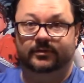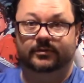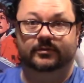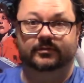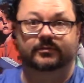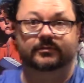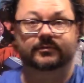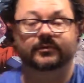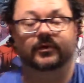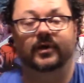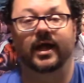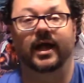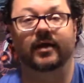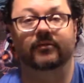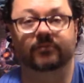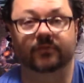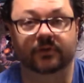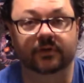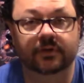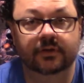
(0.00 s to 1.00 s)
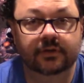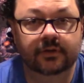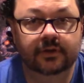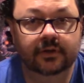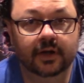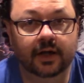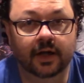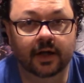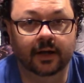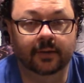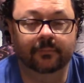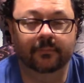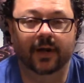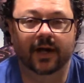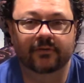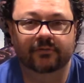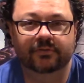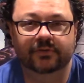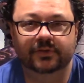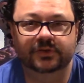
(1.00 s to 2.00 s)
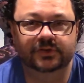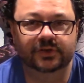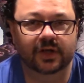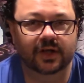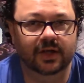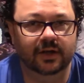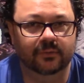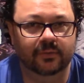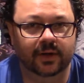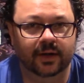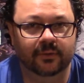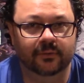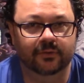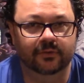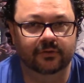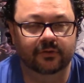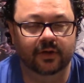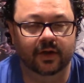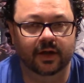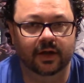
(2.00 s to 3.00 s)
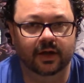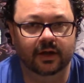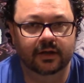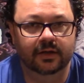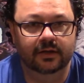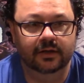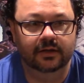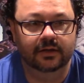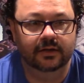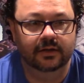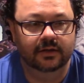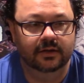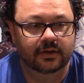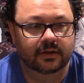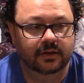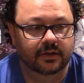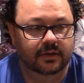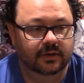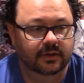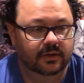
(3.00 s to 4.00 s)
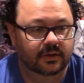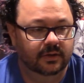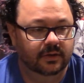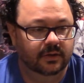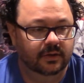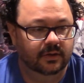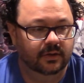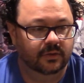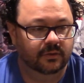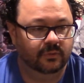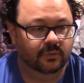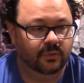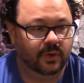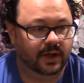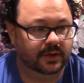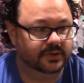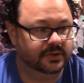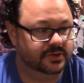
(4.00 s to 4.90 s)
forever. Um, I first saw it when I was uh, watching